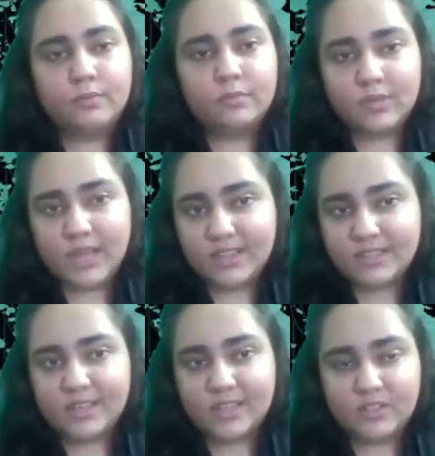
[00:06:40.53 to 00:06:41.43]

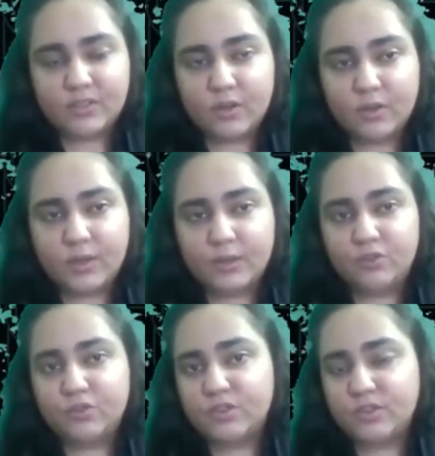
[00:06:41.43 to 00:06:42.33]
Next, let's talk
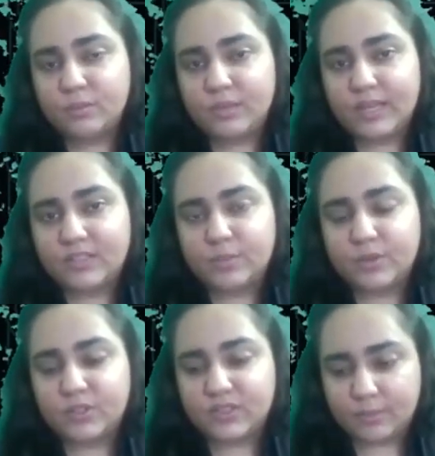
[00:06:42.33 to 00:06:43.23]
about Rosenblatt's
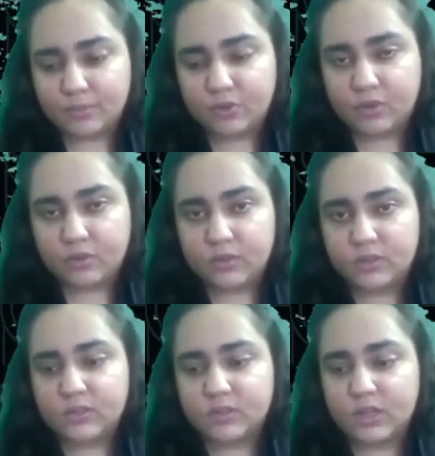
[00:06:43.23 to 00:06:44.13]
perceptron.
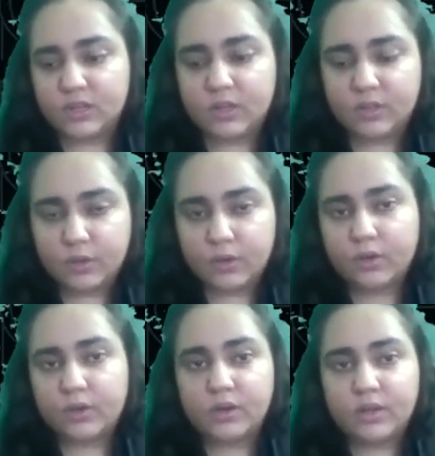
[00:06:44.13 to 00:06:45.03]
This is another
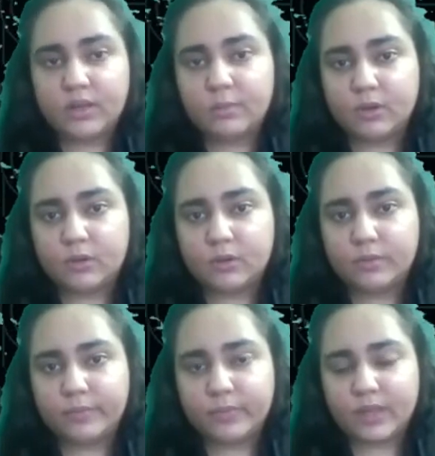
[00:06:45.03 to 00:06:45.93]
early
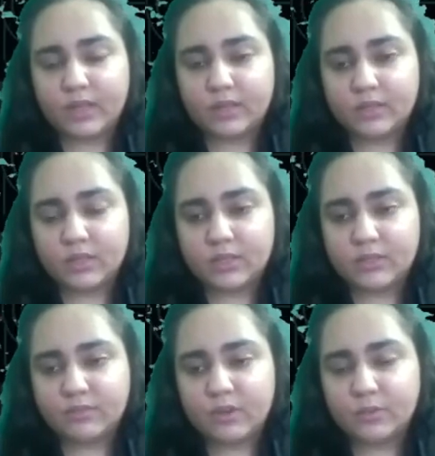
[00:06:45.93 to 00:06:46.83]
model, and it
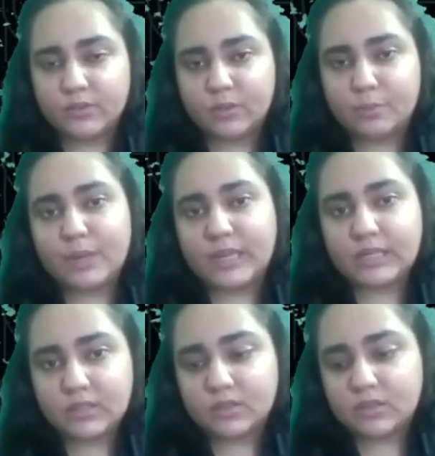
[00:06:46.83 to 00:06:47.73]
forms the
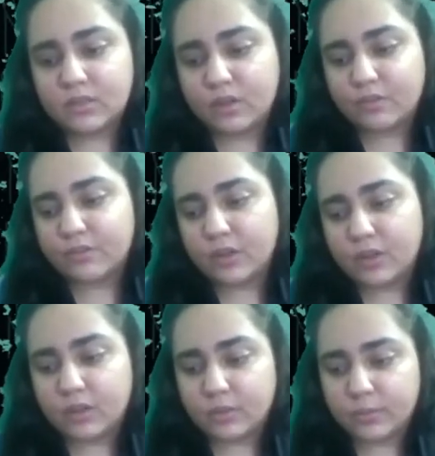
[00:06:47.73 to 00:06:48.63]
basis of
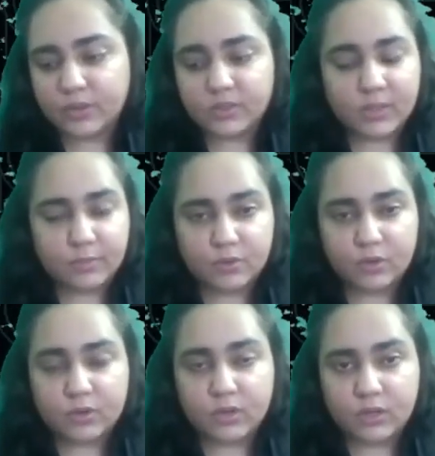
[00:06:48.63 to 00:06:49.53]

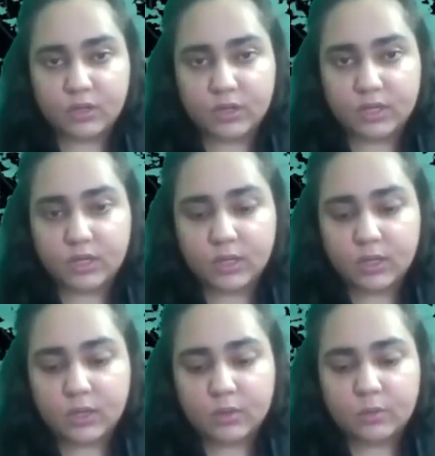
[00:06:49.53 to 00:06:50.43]
perceptron learning,
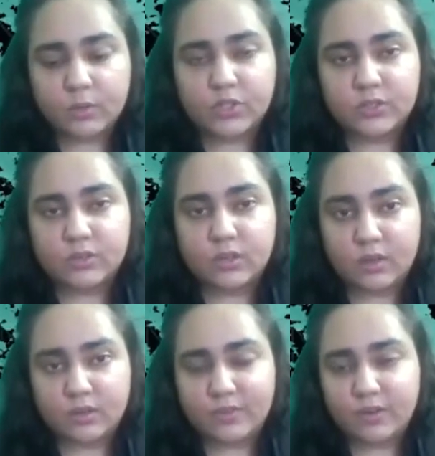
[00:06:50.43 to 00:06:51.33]
which is
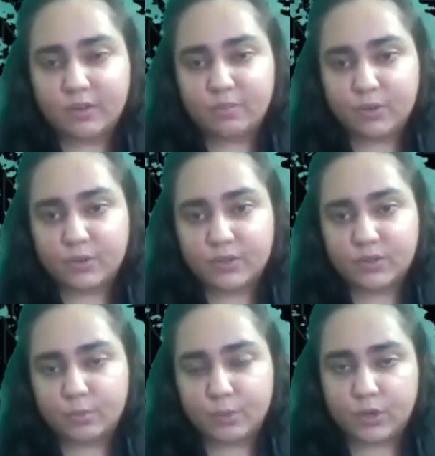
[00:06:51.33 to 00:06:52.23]
a very
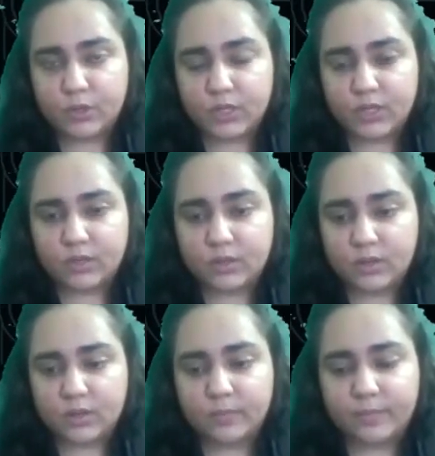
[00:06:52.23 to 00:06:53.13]
important part in
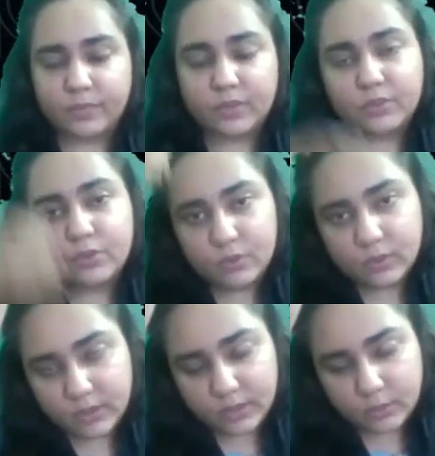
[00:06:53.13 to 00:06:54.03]

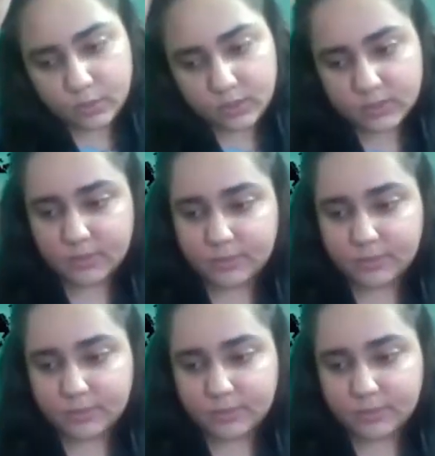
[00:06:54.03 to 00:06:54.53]
neural networks.